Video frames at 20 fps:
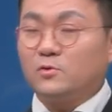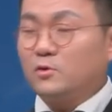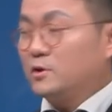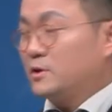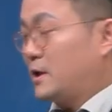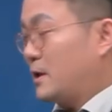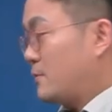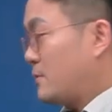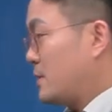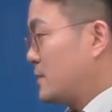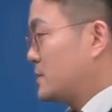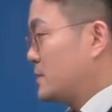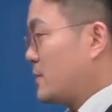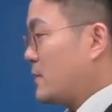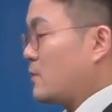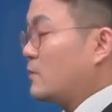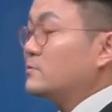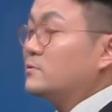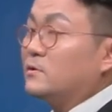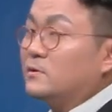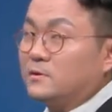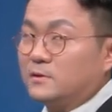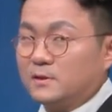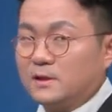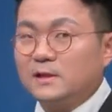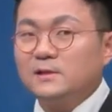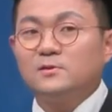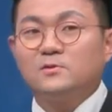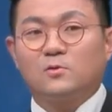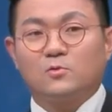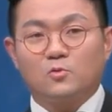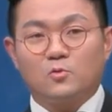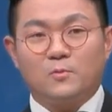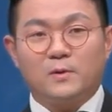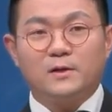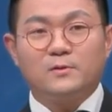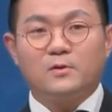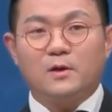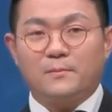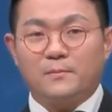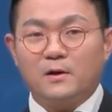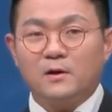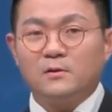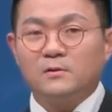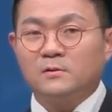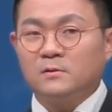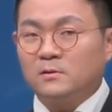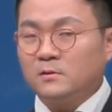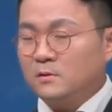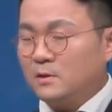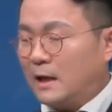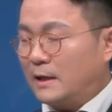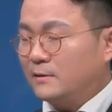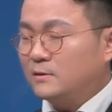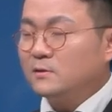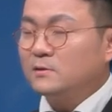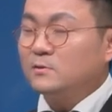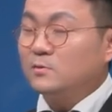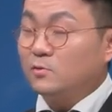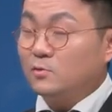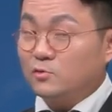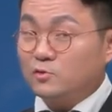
internal medicine doctor.